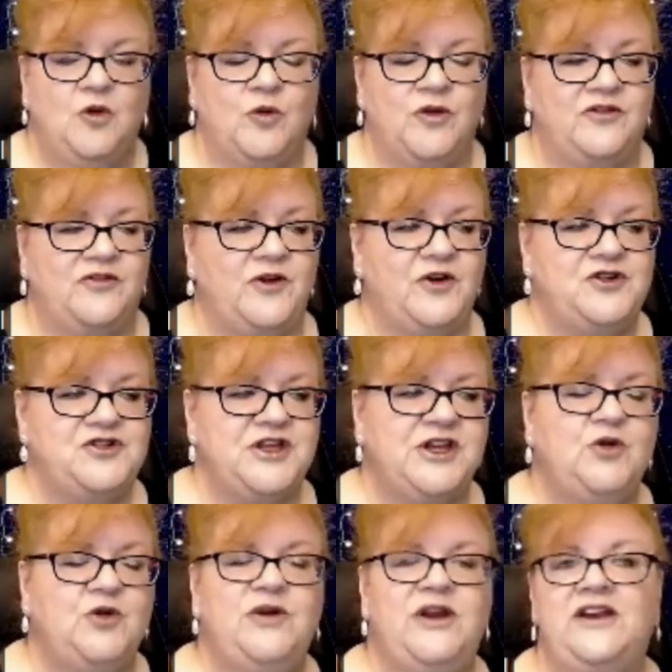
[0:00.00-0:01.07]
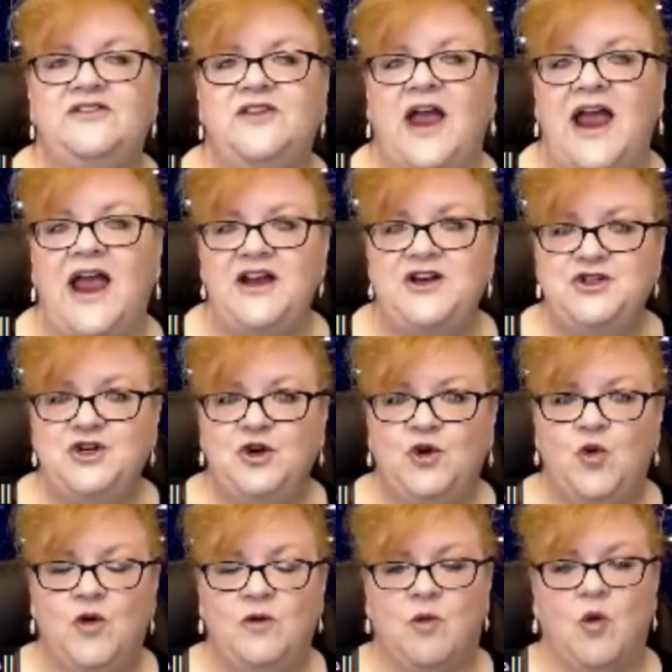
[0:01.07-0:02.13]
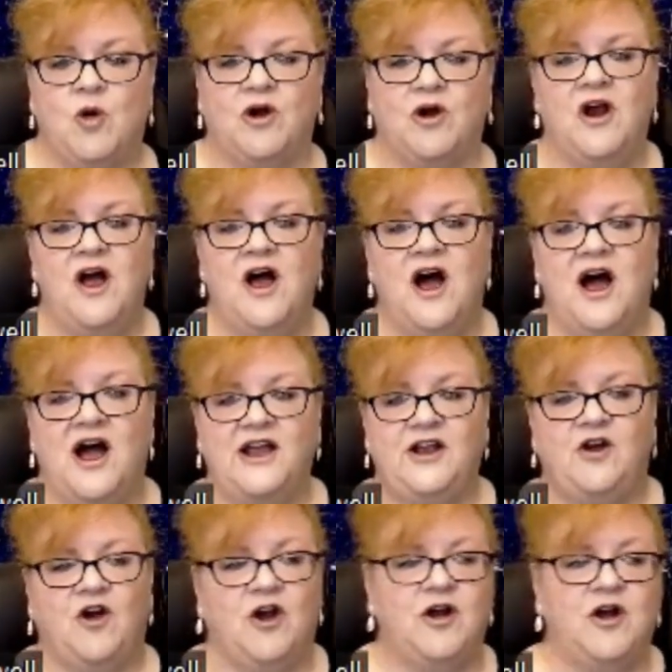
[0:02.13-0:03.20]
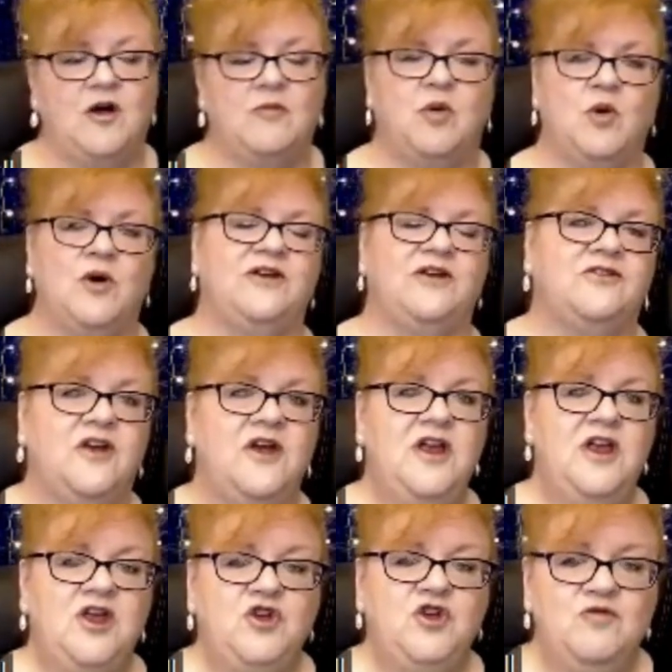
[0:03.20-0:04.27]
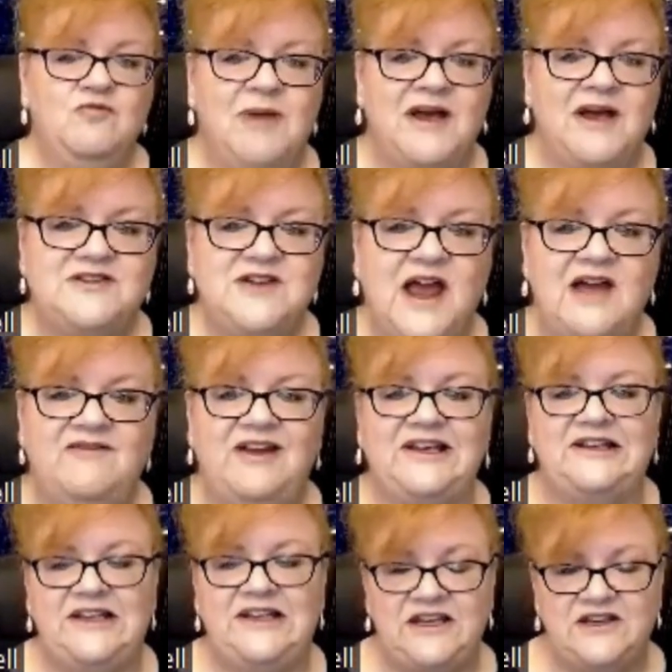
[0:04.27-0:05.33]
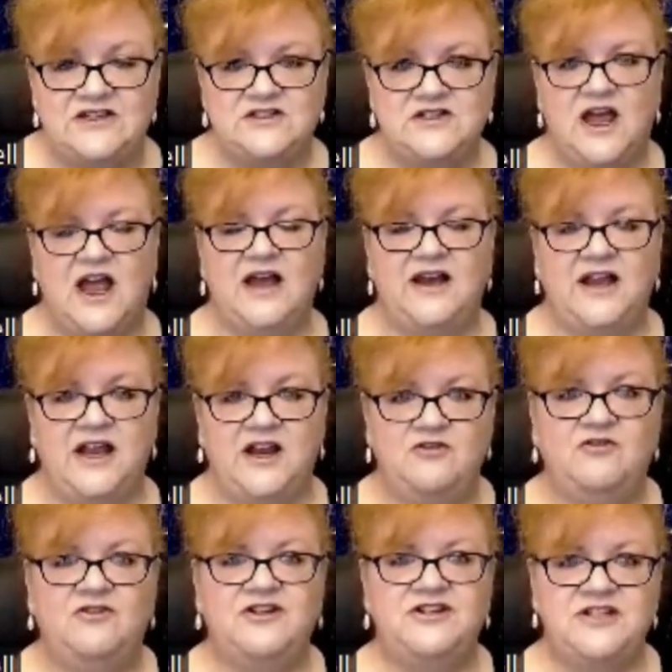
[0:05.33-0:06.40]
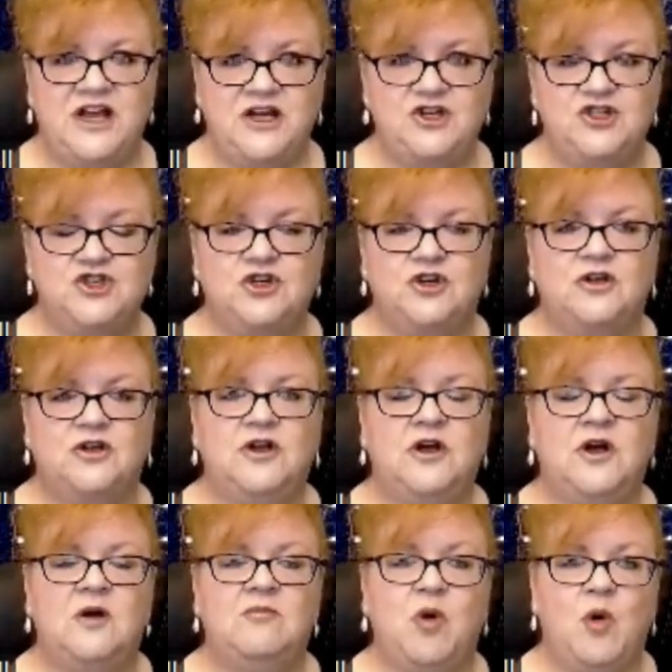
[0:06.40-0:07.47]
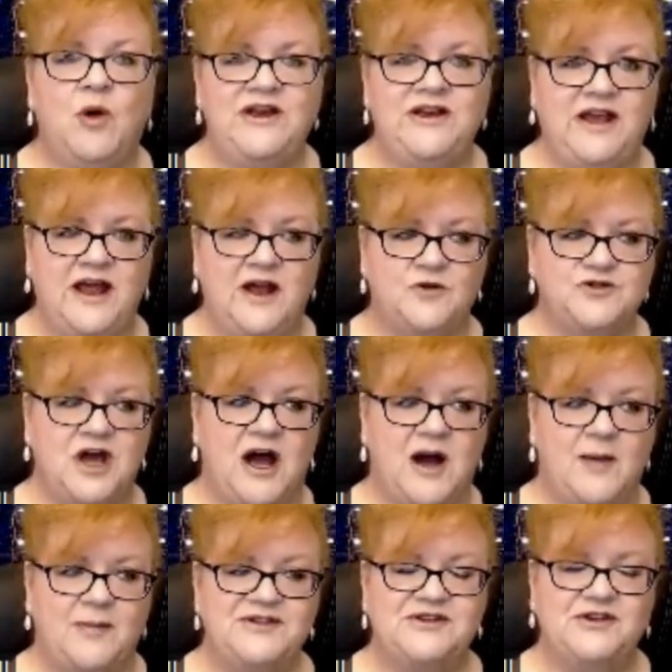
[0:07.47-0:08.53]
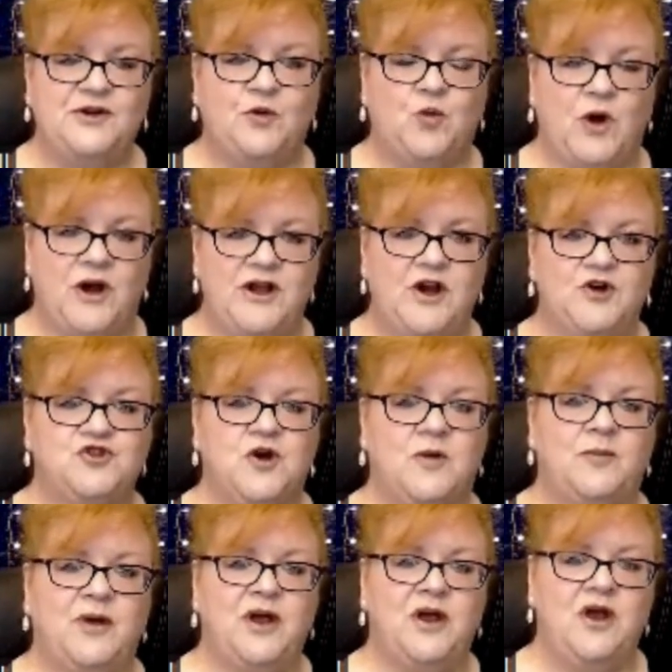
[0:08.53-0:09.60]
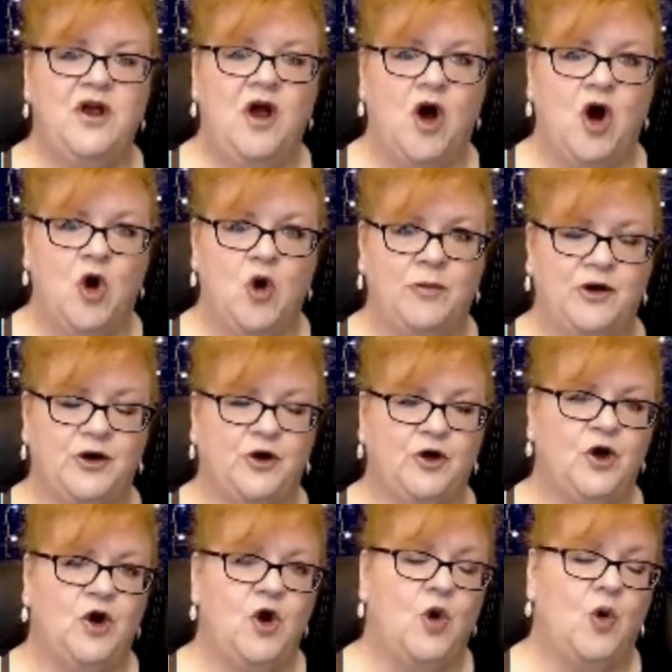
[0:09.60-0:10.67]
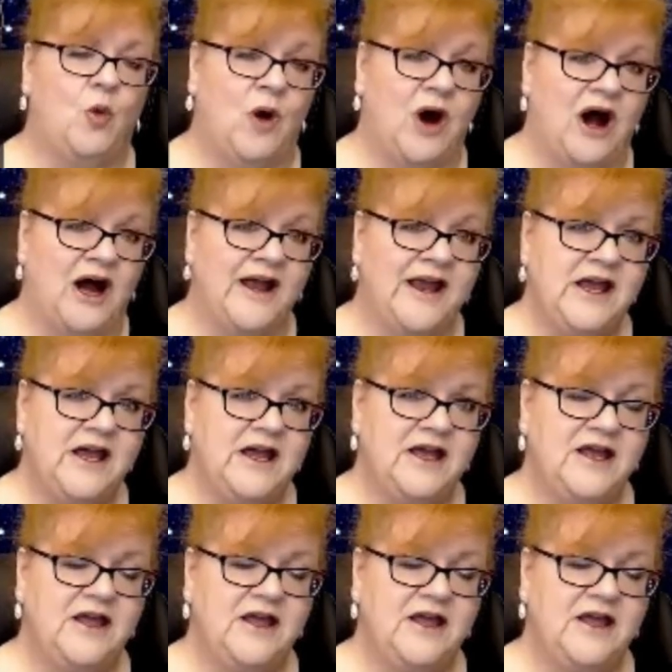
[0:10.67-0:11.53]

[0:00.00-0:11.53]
Well, the first thing you need is 8 or more high card points. You must have at least an invitational point count opposite a 1 no trump opener. Why?